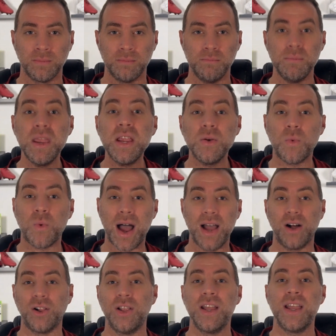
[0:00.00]

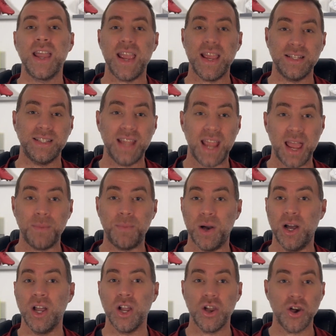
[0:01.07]
Meanwhile, in
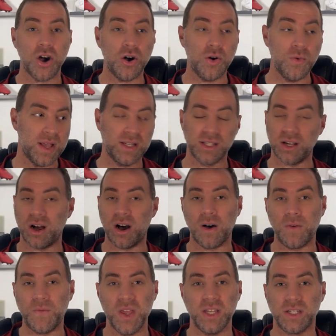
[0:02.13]
Tampa, Coen's
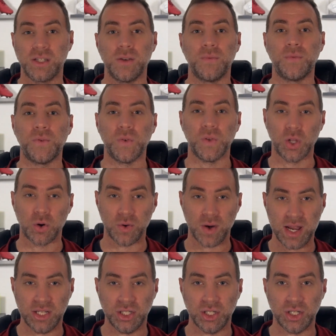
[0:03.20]
offense
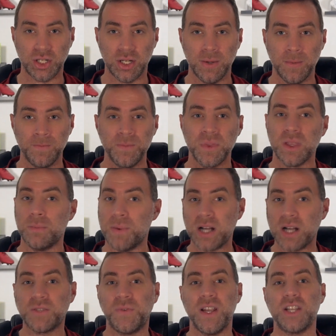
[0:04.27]
flourished. The
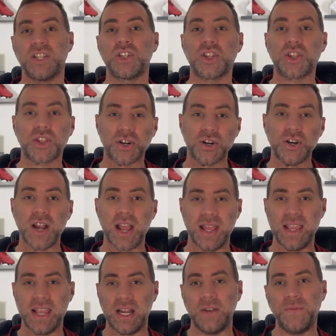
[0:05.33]
Bucs finished third in
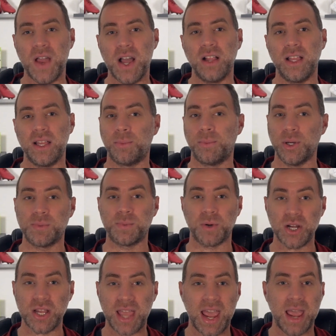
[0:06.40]
the NFL in points
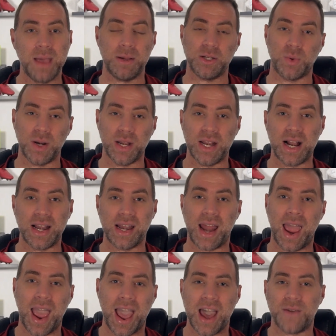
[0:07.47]
per game at
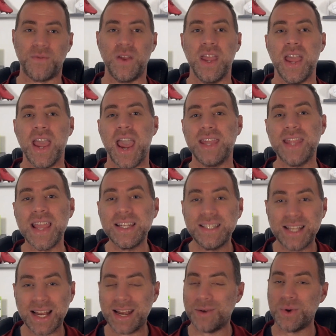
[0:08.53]
29.5, and they
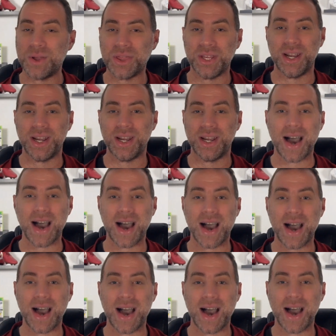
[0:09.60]
did it with an
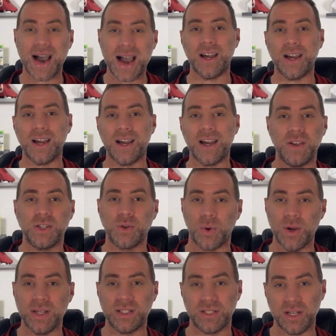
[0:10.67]
island of
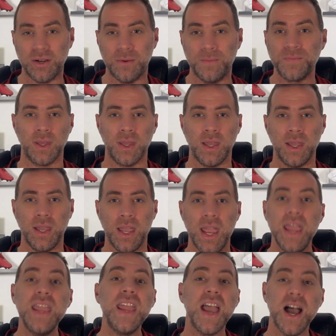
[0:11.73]
misfit toys too.
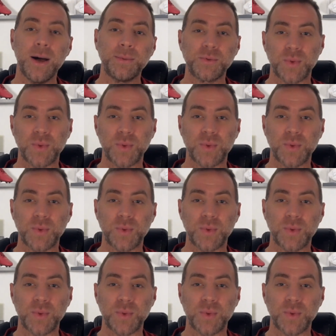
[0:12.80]
He helped